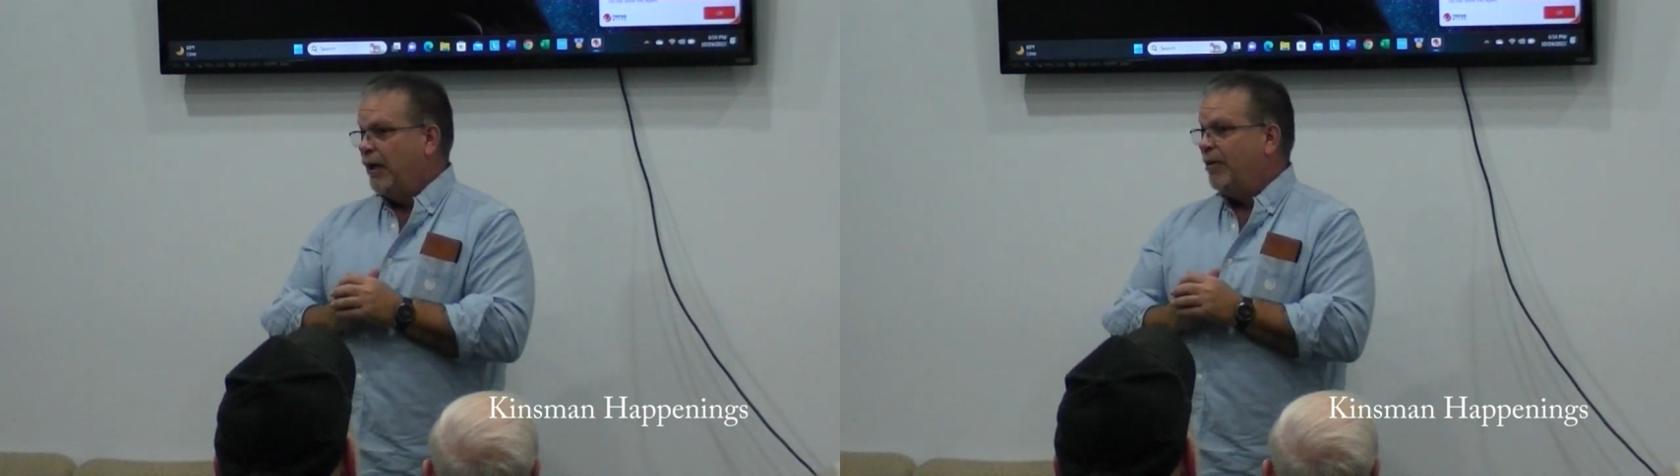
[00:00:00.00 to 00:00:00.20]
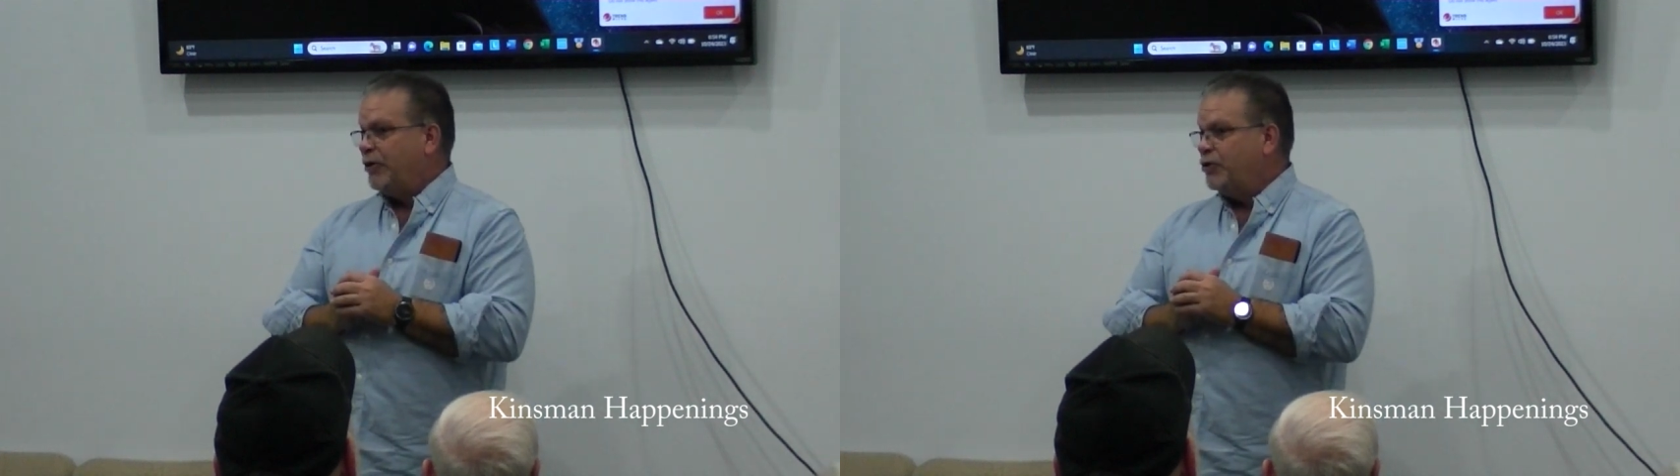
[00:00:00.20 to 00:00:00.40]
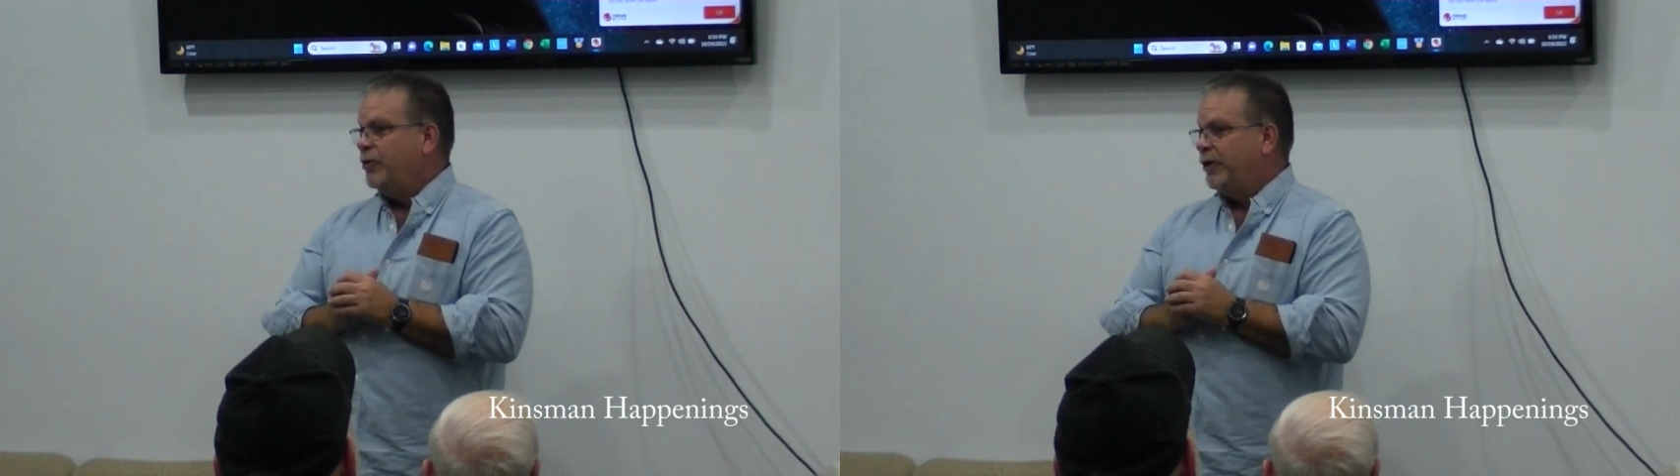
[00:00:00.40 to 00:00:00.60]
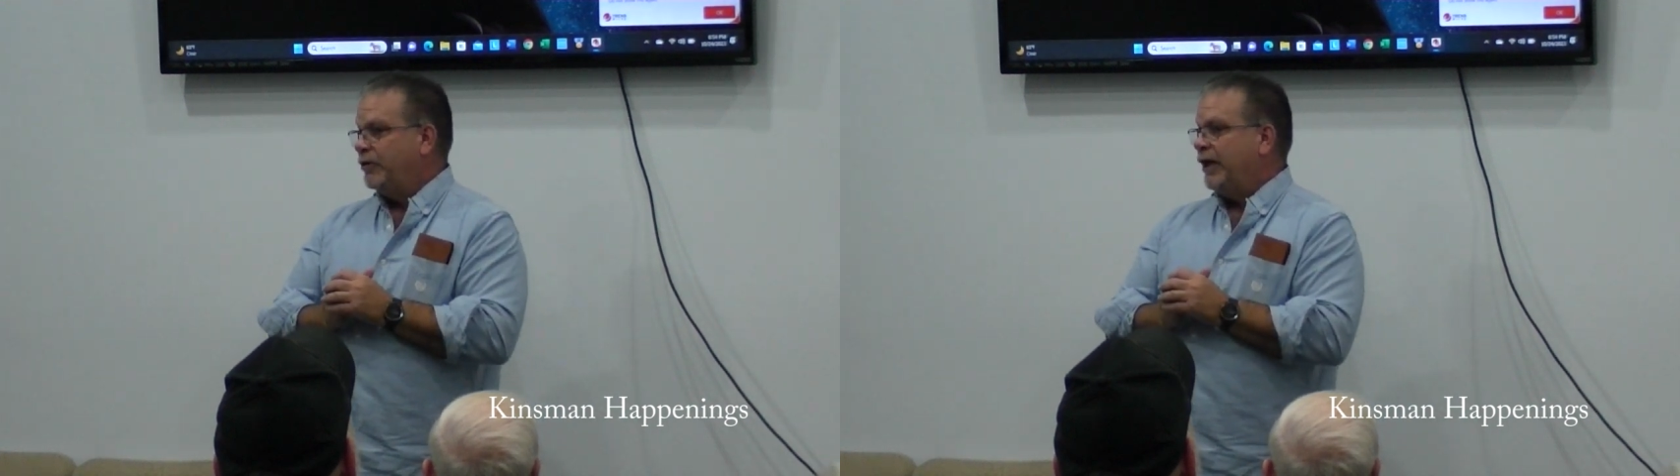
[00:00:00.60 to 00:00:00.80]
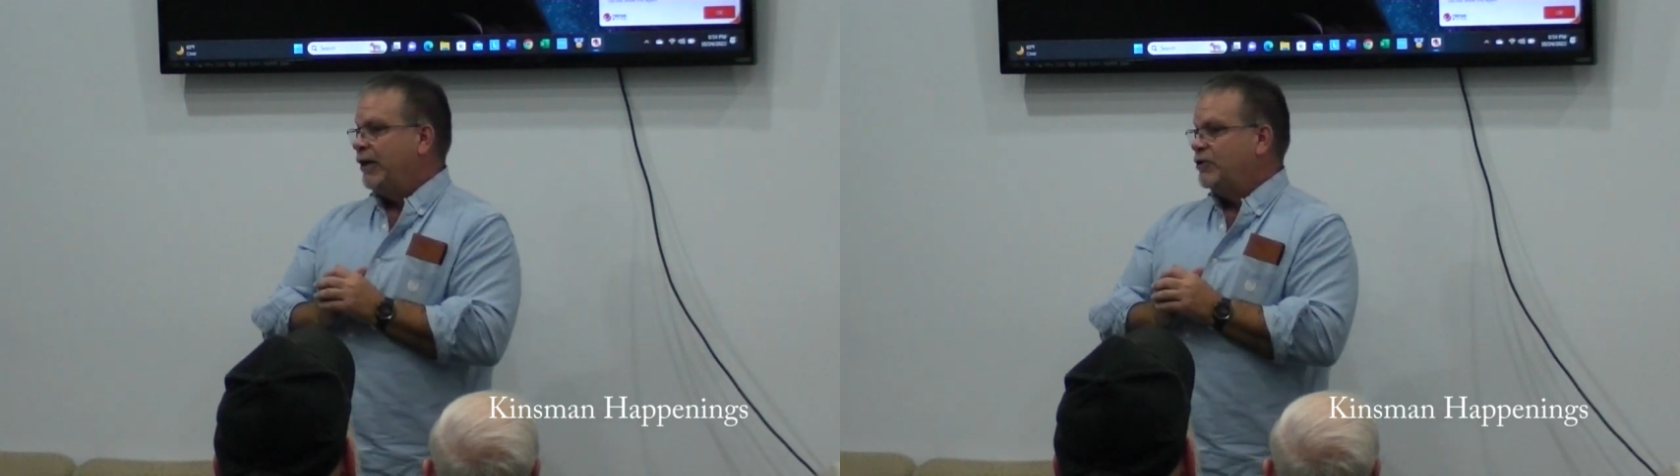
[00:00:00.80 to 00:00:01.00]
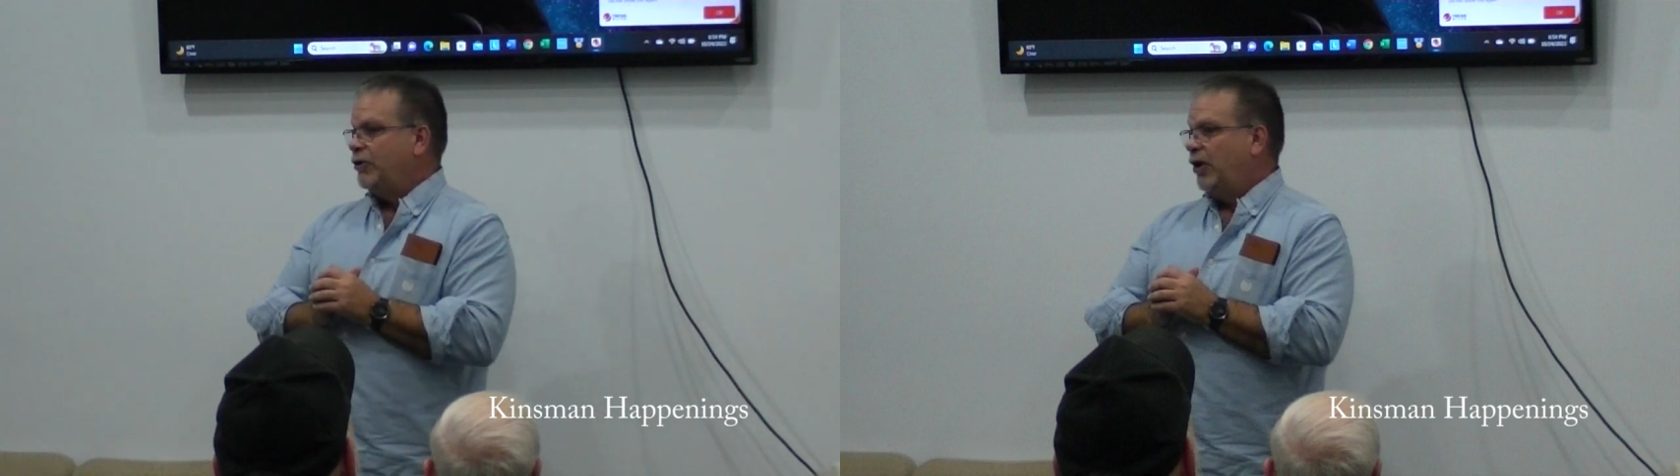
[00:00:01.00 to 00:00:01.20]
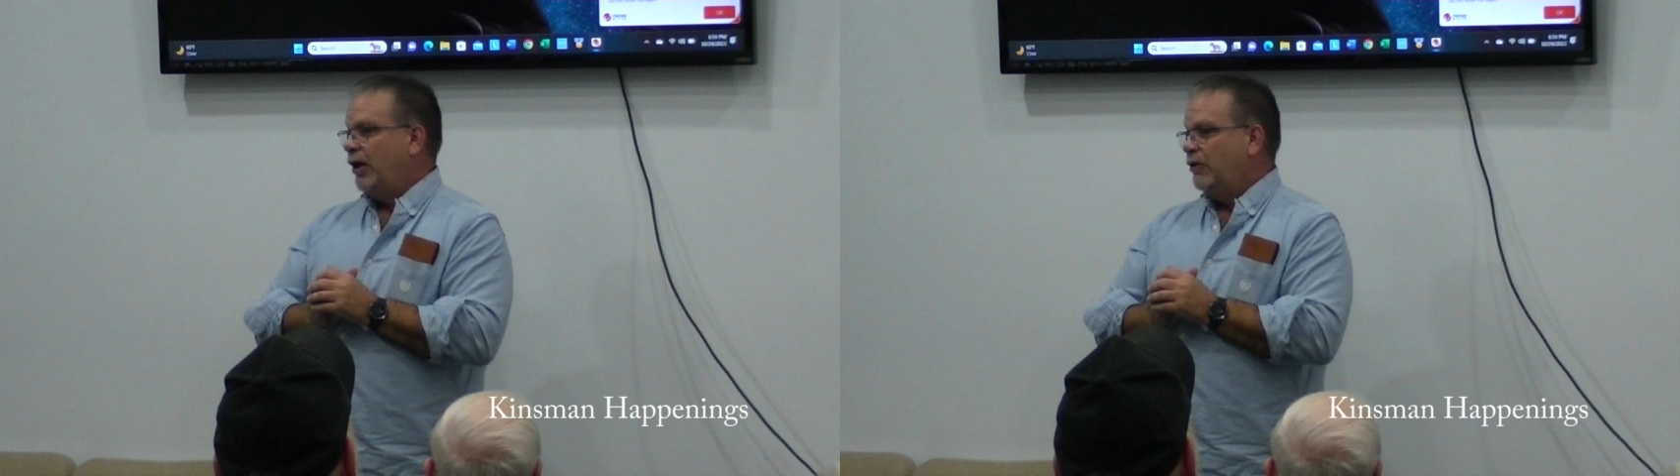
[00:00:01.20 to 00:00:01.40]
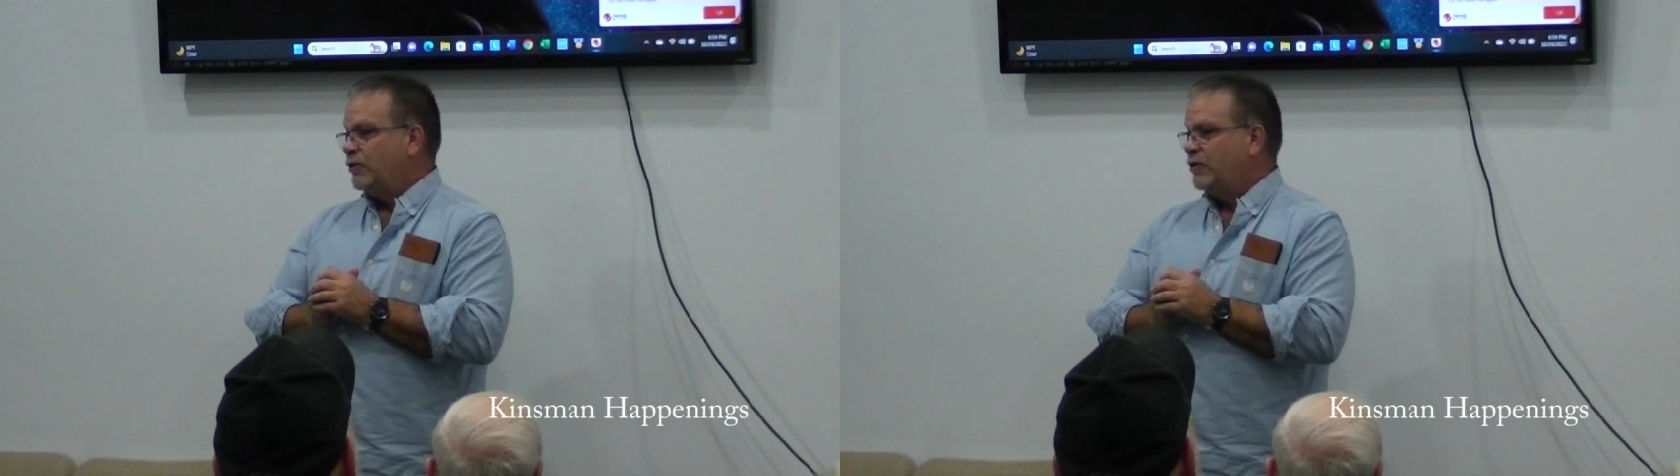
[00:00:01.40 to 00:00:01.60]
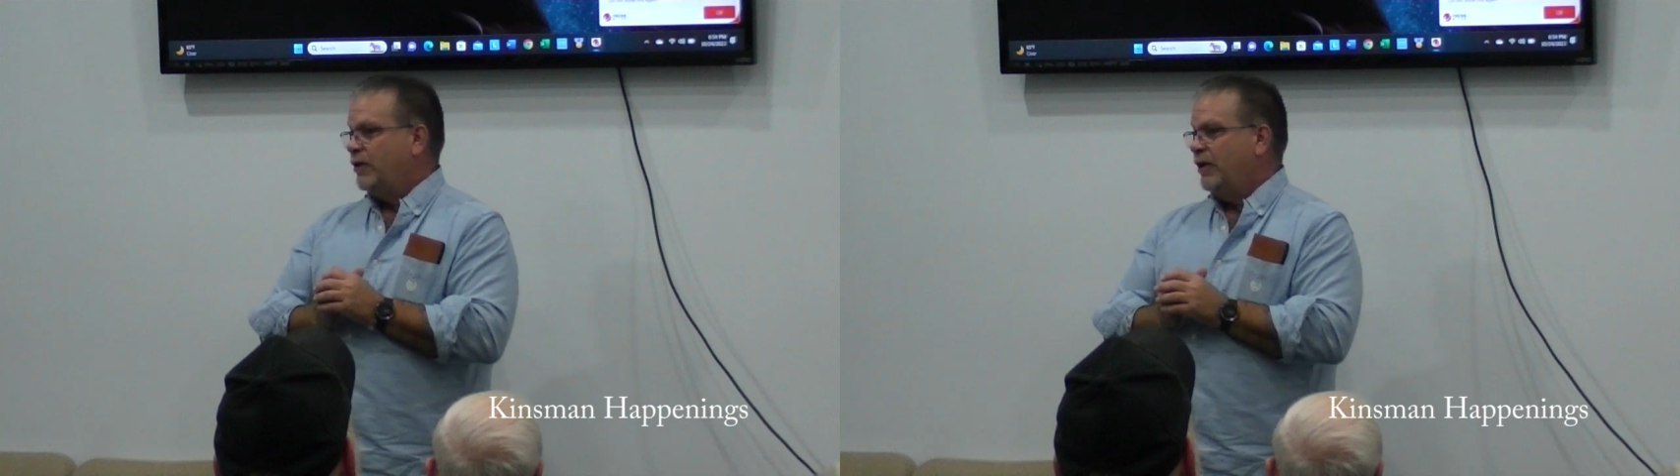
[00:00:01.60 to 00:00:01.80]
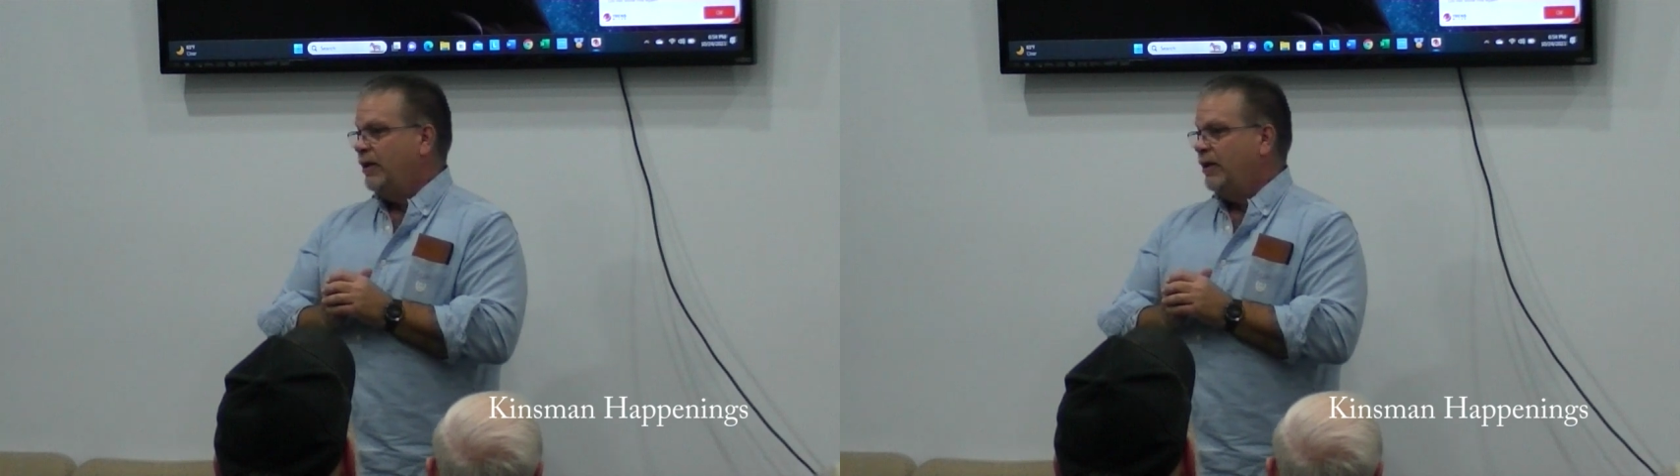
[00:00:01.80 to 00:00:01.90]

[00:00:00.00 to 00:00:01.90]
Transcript: about $200,000